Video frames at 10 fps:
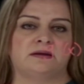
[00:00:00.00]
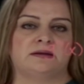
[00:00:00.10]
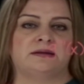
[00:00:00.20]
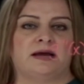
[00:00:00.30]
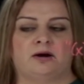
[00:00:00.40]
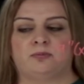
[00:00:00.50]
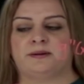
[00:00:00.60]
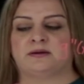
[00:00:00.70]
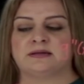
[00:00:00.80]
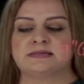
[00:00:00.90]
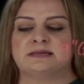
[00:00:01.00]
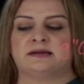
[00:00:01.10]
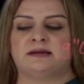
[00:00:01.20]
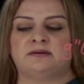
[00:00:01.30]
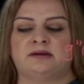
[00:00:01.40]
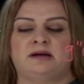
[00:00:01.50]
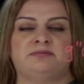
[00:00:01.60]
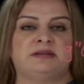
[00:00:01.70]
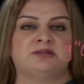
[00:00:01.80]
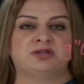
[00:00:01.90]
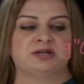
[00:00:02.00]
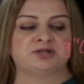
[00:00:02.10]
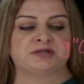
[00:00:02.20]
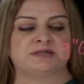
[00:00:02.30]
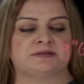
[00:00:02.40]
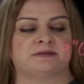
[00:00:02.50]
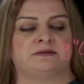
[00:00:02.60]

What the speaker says: Now, because the concavity changes,